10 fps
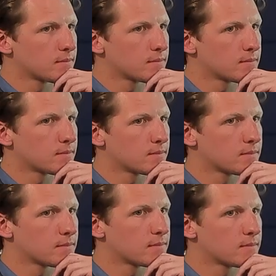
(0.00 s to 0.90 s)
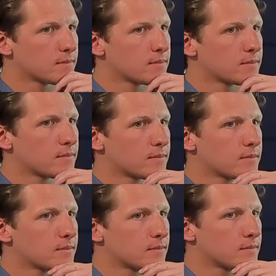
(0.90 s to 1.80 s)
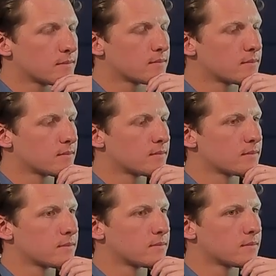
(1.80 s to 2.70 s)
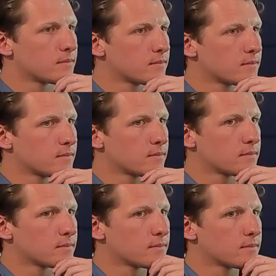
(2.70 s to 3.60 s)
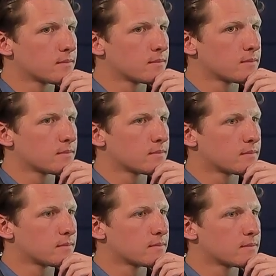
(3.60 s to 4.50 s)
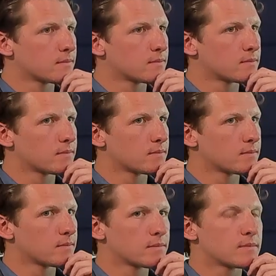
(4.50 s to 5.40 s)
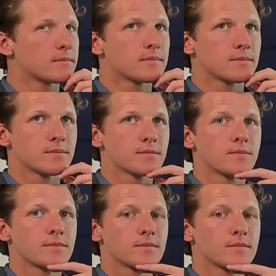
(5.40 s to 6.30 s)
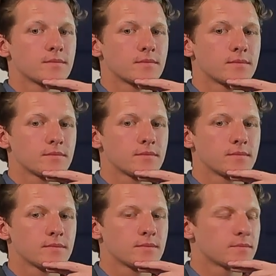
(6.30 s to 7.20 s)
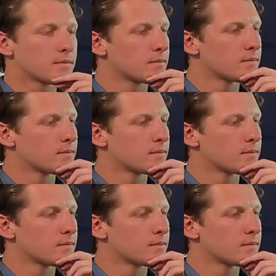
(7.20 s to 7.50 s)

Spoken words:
The person shown says nothing.